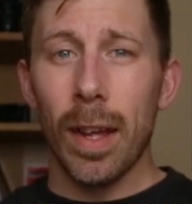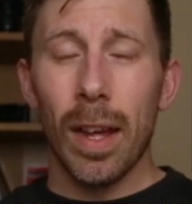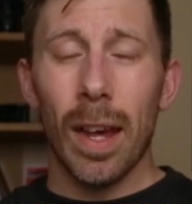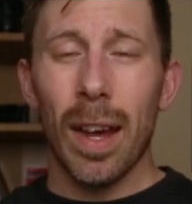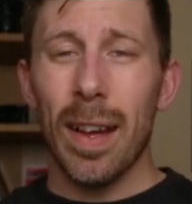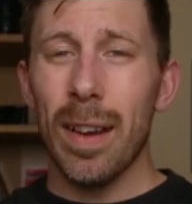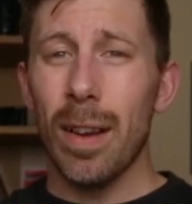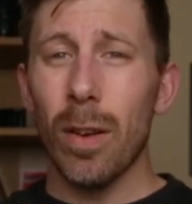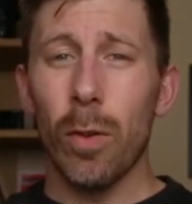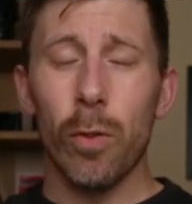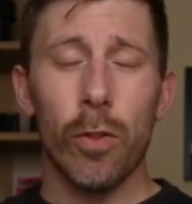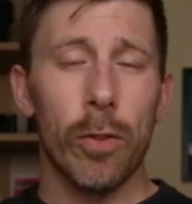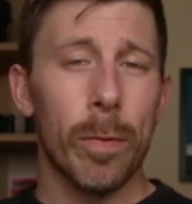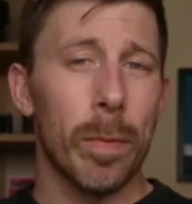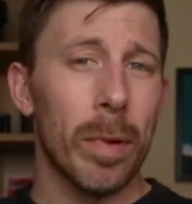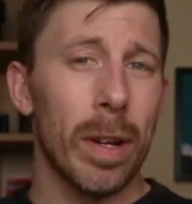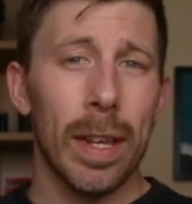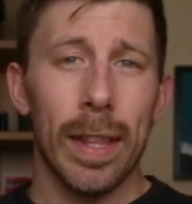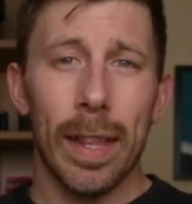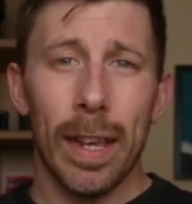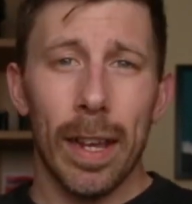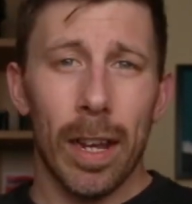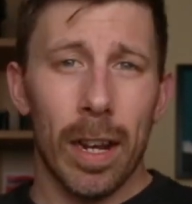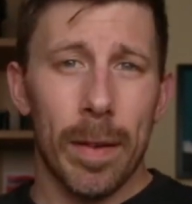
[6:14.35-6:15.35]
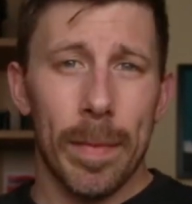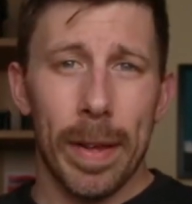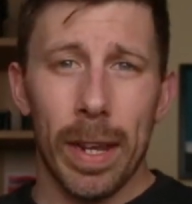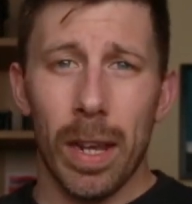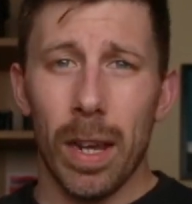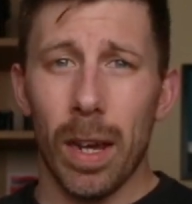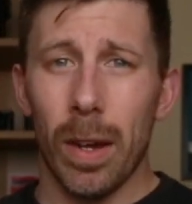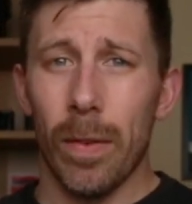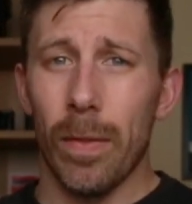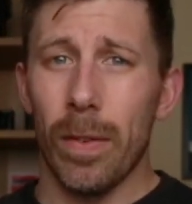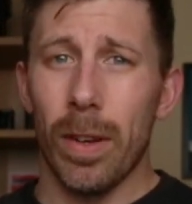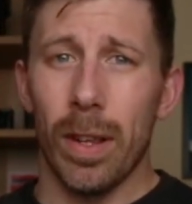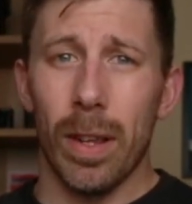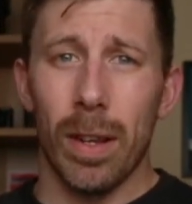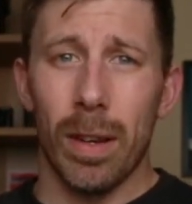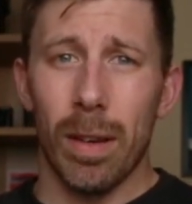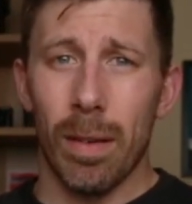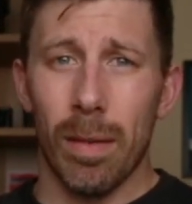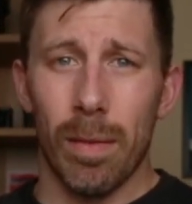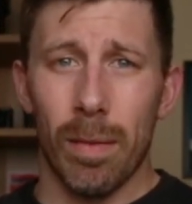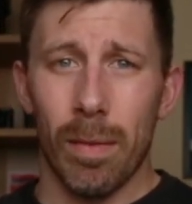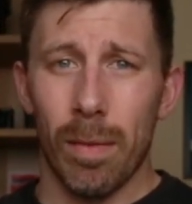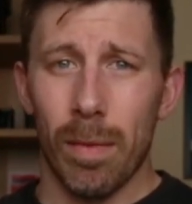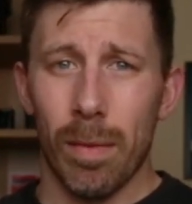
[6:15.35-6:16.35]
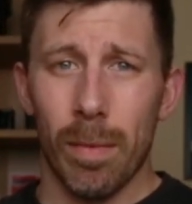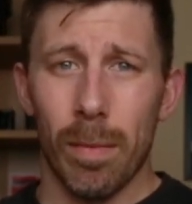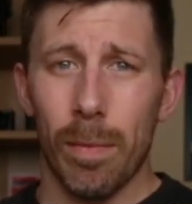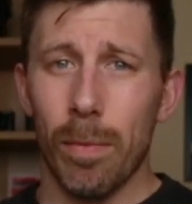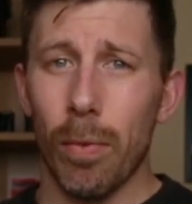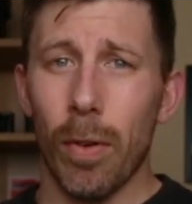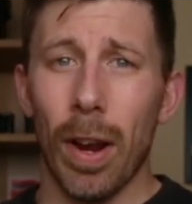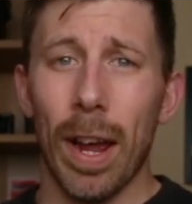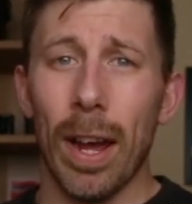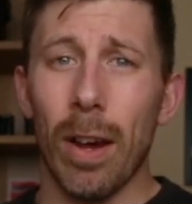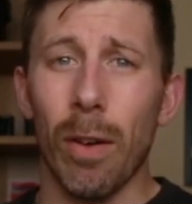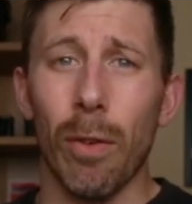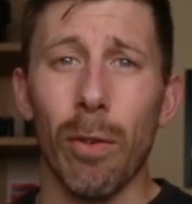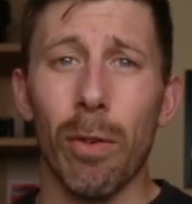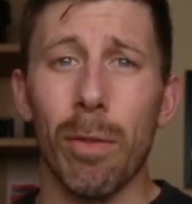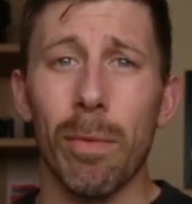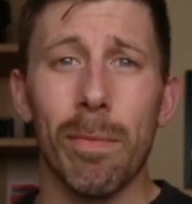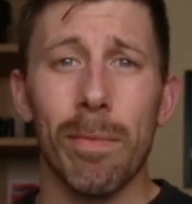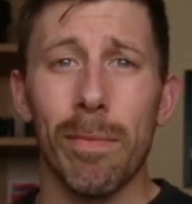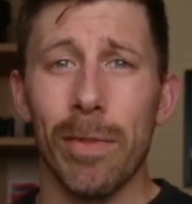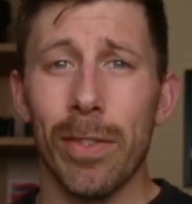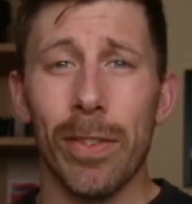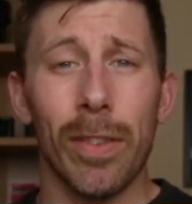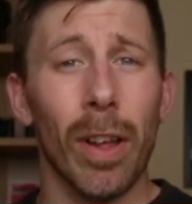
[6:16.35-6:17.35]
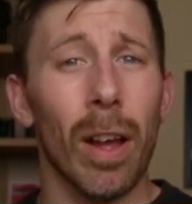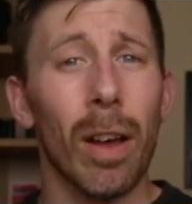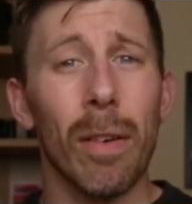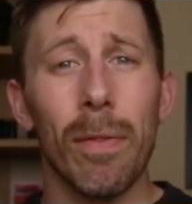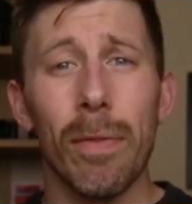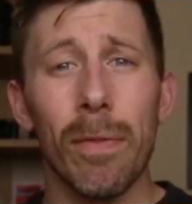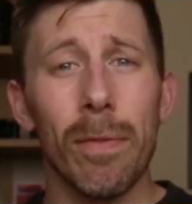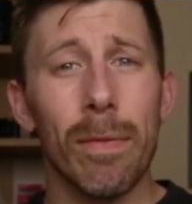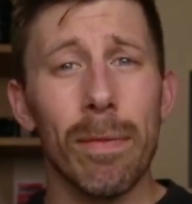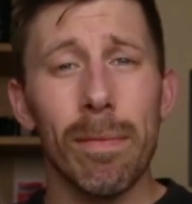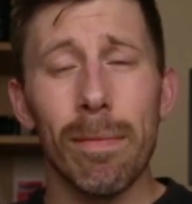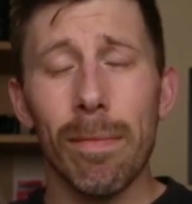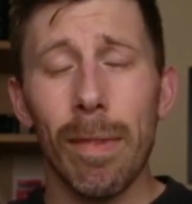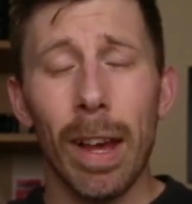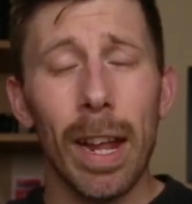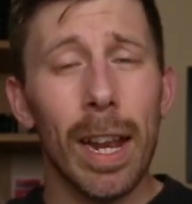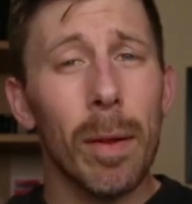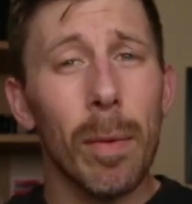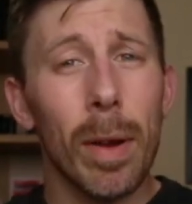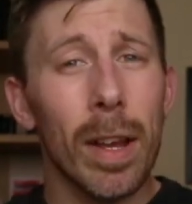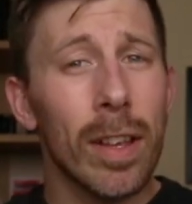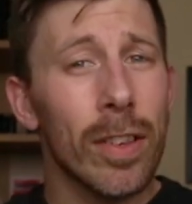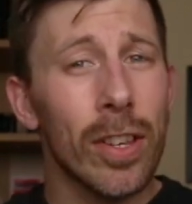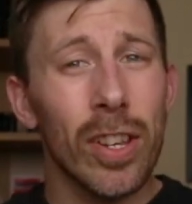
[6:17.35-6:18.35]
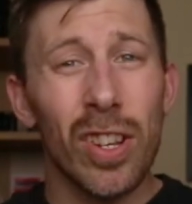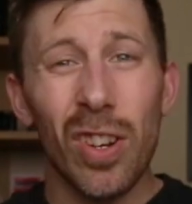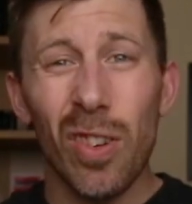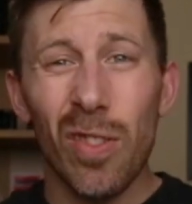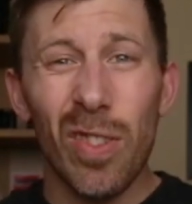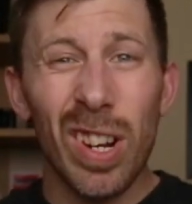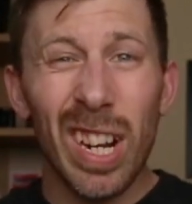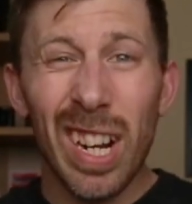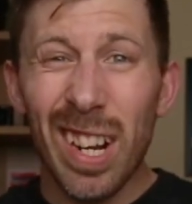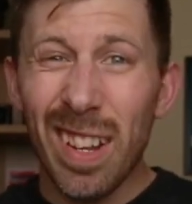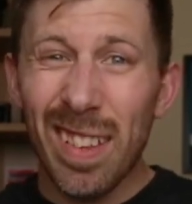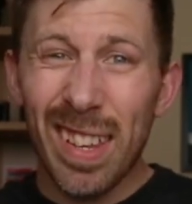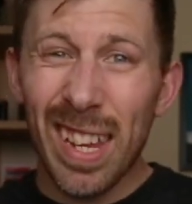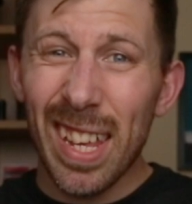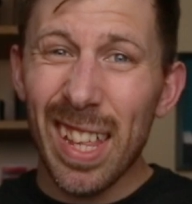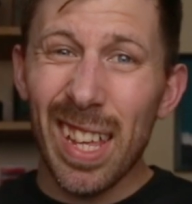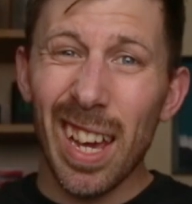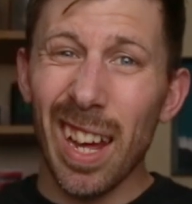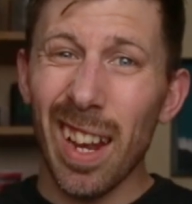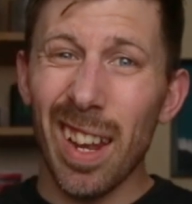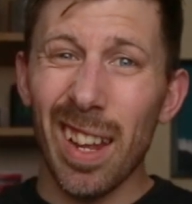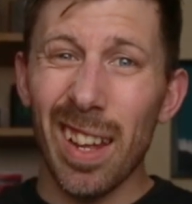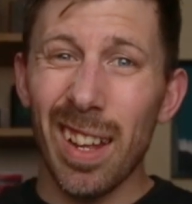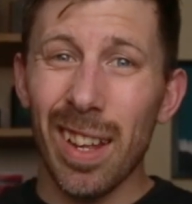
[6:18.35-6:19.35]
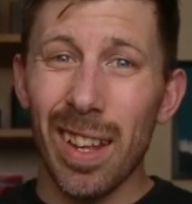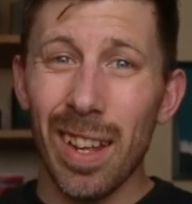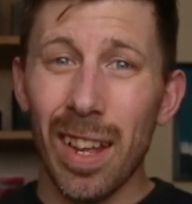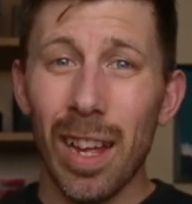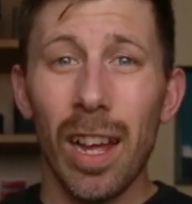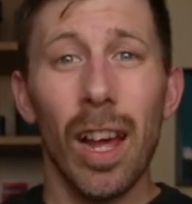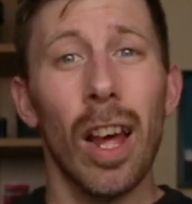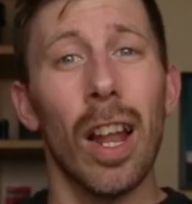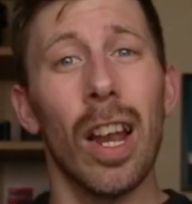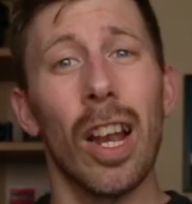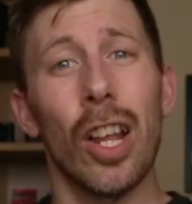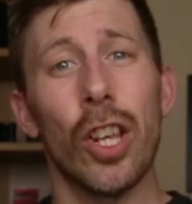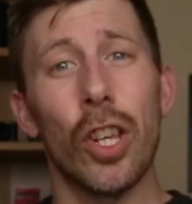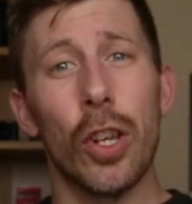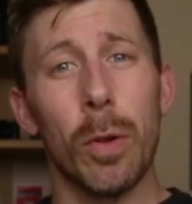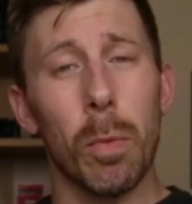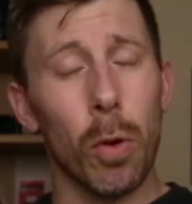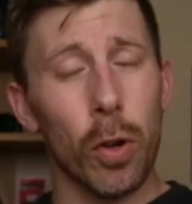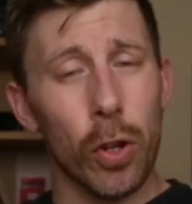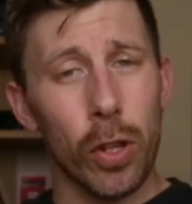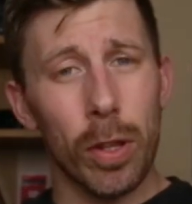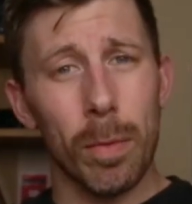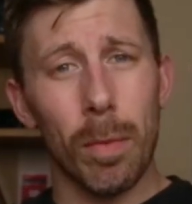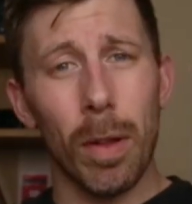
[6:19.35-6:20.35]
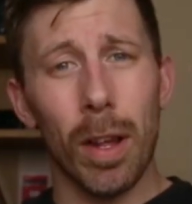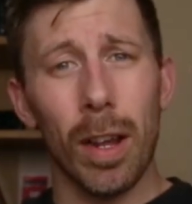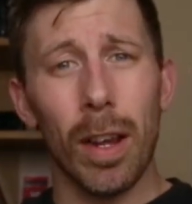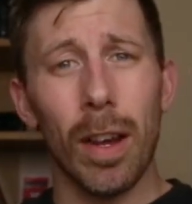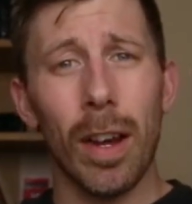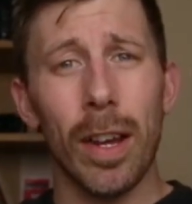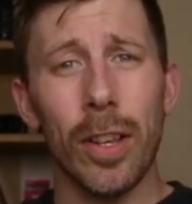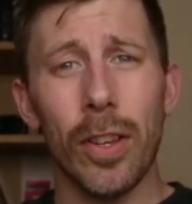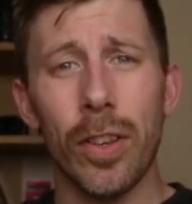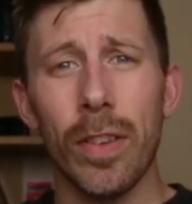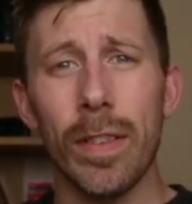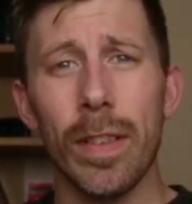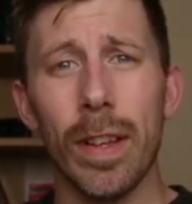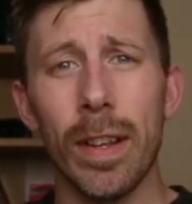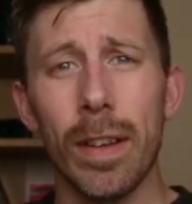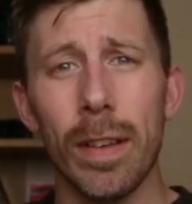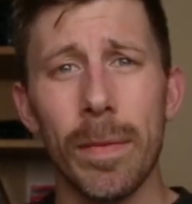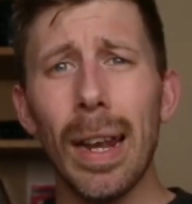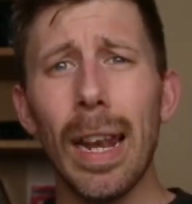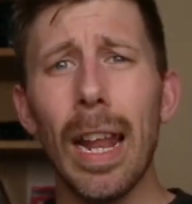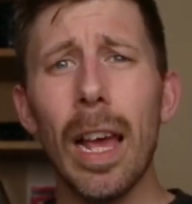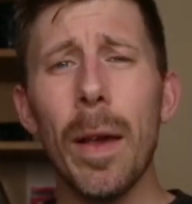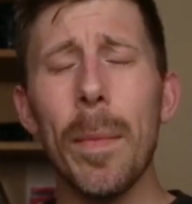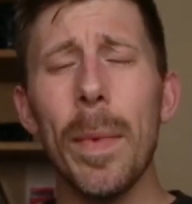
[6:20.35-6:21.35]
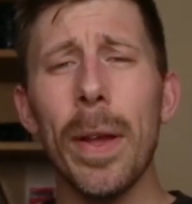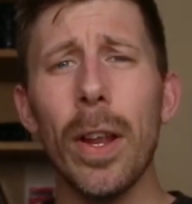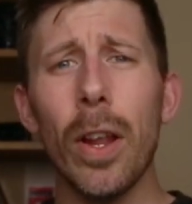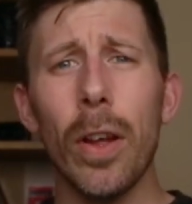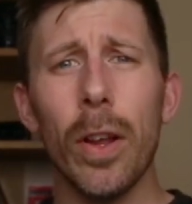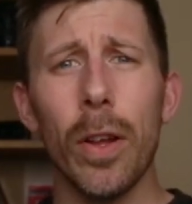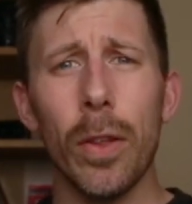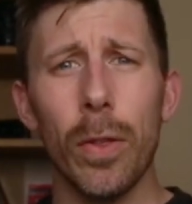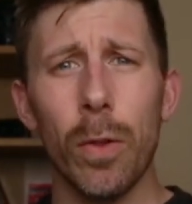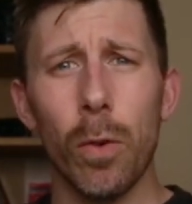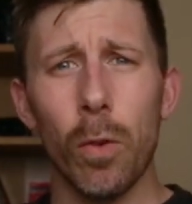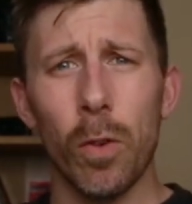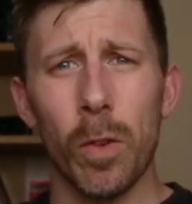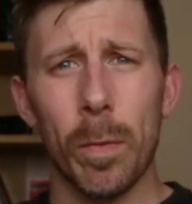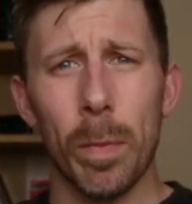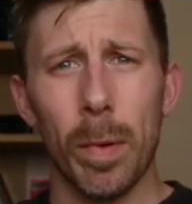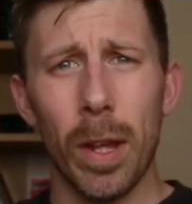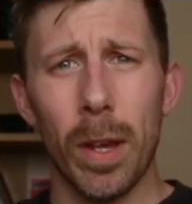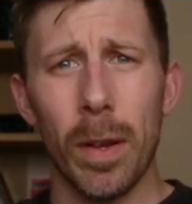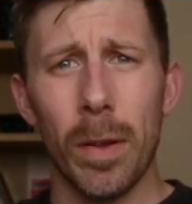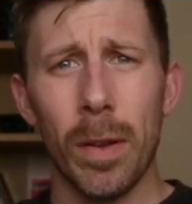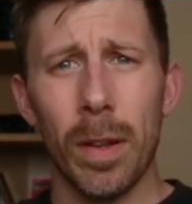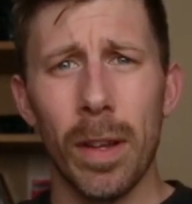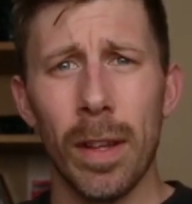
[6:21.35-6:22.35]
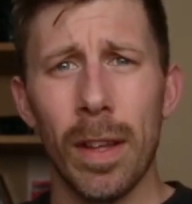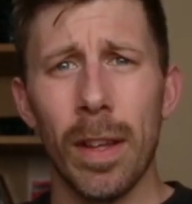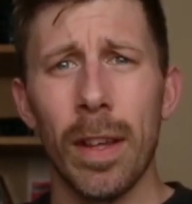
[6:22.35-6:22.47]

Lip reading: And ultimately they're going to be covered in brown stuff anyway, so you're not really going to see the colour unless you wash them like I just did. Let me know your thoughts below.